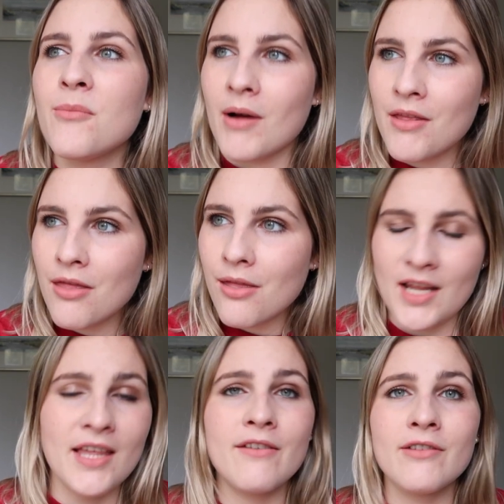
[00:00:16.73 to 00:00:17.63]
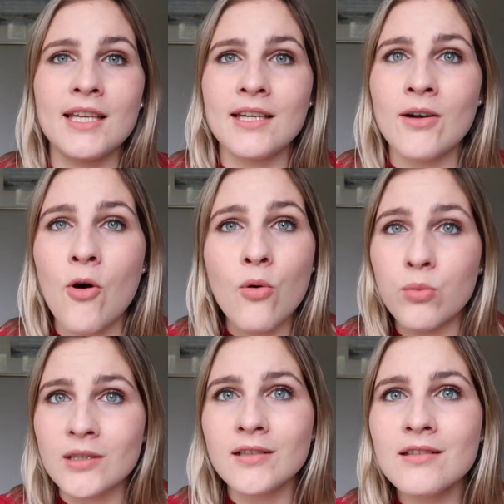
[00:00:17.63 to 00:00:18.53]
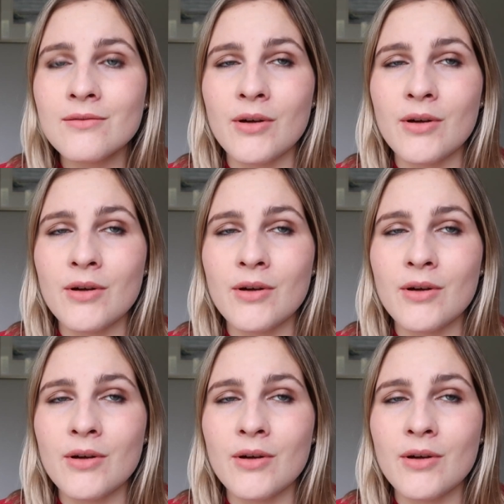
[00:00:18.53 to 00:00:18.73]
month, I think, for the whole world,